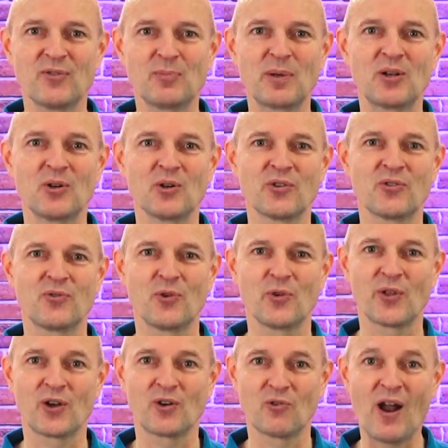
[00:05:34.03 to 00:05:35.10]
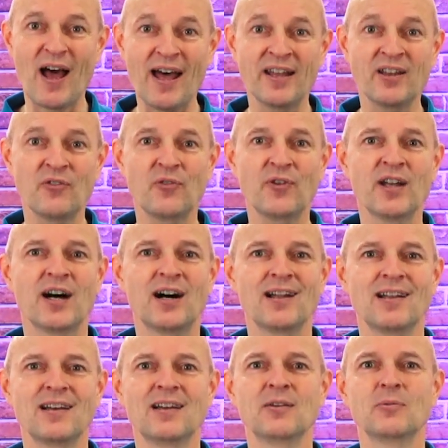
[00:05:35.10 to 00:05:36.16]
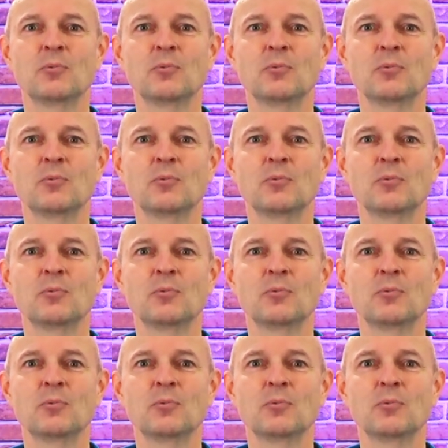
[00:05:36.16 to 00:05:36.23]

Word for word: because for the grand finale,